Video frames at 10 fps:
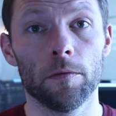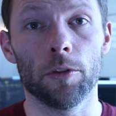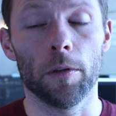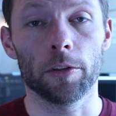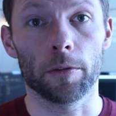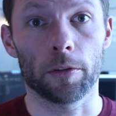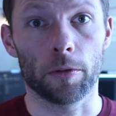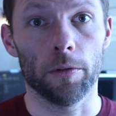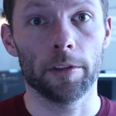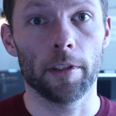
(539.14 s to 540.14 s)
do all sorts of
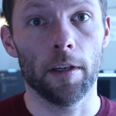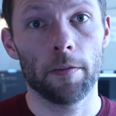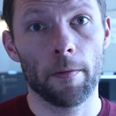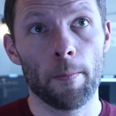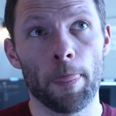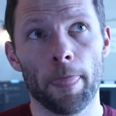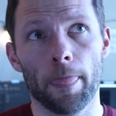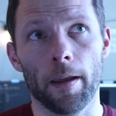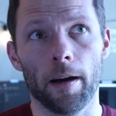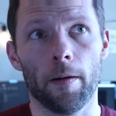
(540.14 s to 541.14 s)
cool stuff.
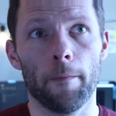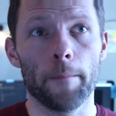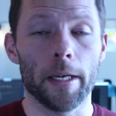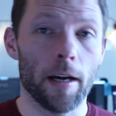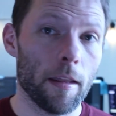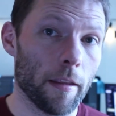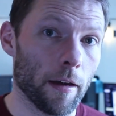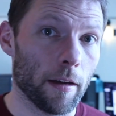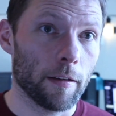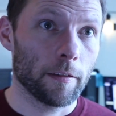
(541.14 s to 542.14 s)
Now, beyond
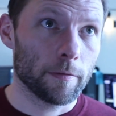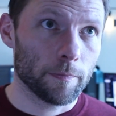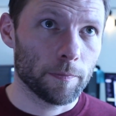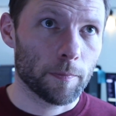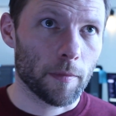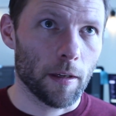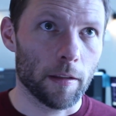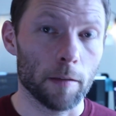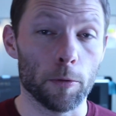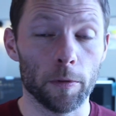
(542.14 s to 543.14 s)
that, I
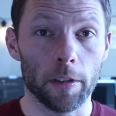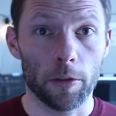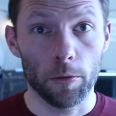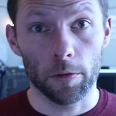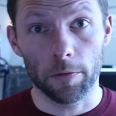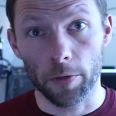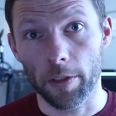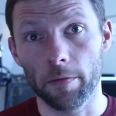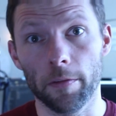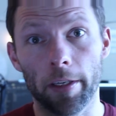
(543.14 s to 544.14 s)
think it'd be really cool if we
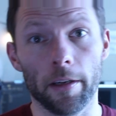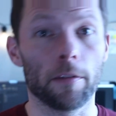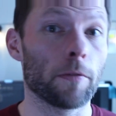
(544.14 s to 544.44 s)
could invite our